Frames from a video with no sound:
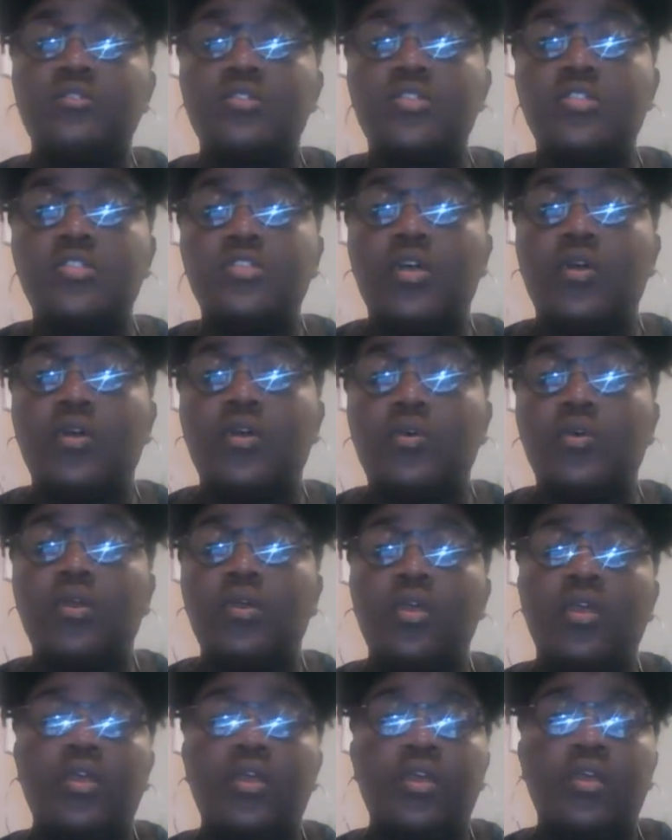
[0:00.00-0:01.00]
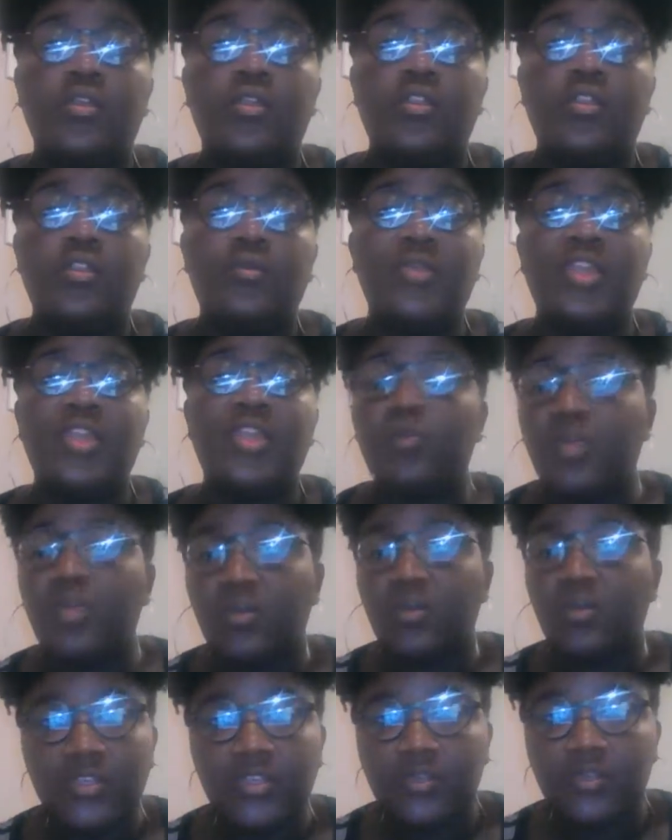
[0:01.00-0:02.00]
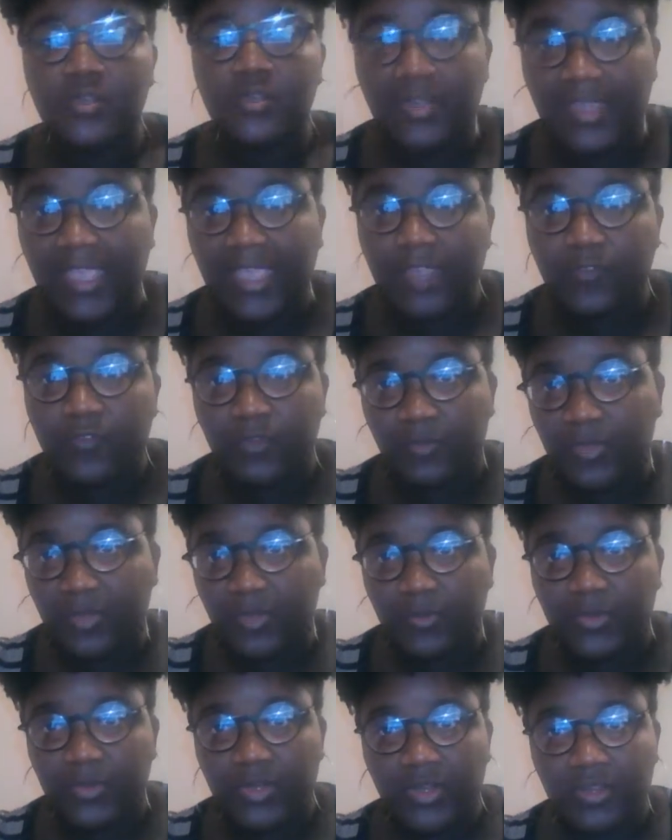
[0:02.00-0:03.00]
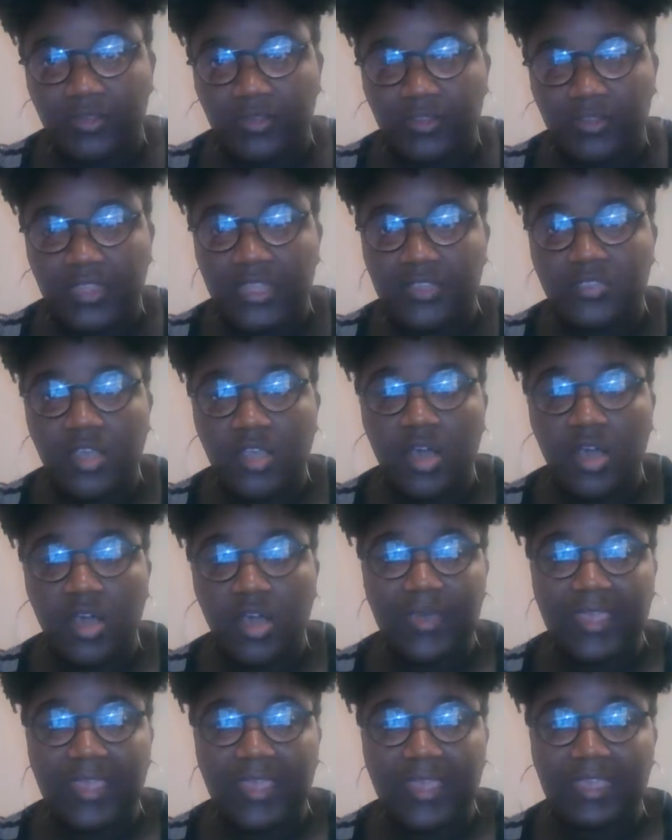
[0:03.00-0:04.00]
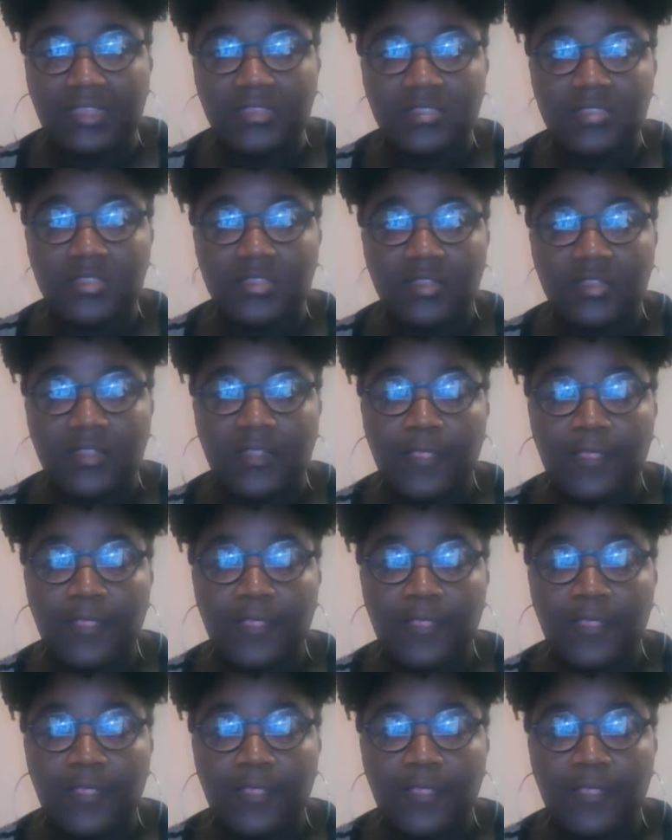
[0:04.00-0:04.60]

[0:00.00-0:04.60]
So no matter what we do in life, remember, there's always